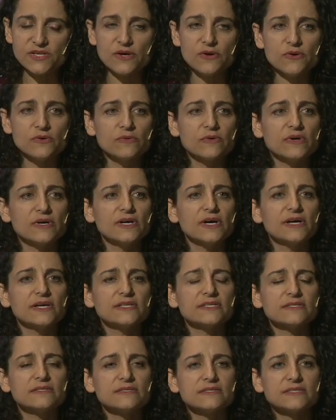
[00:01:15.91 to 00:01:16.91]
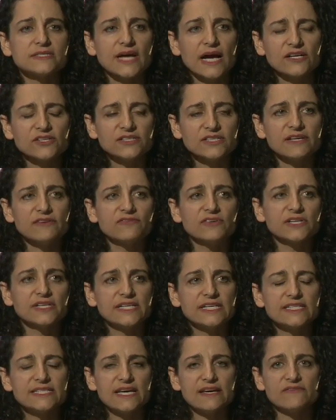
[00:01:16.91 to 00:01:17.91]
So Dr.
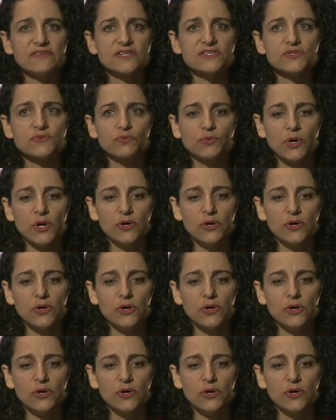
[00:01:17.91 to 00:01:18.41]
Devra Lee Davis